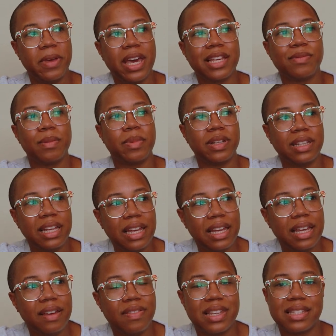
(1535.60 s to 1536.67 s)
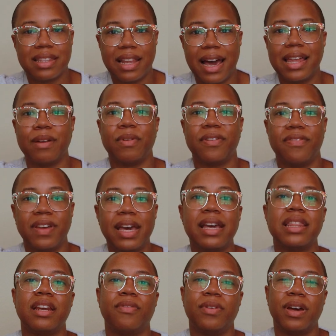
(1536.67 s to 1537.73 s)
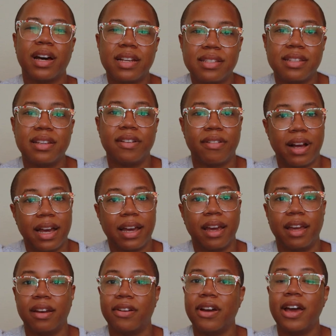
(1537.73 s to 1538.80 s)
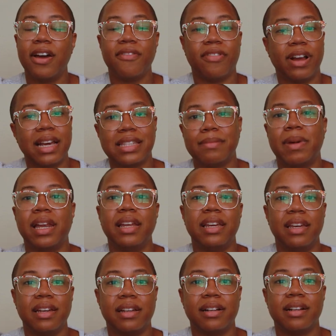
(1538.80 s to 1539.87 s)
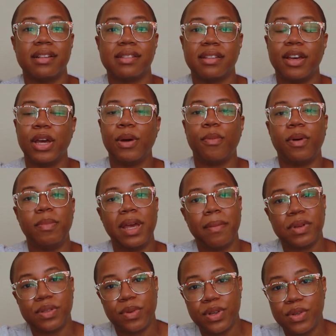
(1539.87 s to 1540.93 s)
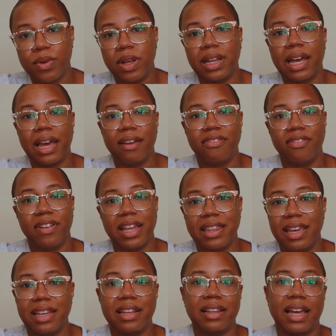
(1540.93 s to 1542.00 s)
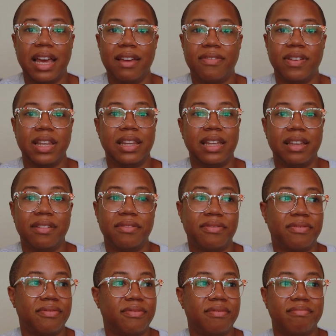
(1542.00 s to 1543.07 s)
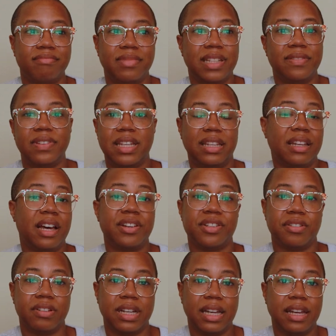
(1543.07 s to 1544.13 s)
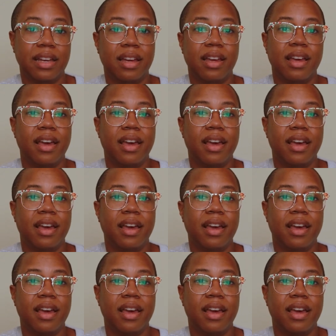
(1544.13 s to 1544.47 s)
Because we believe this lie that we're fed that if we hustle and grind for X amount of years, we'll be able to enjoy life at the end of life and live in luxury.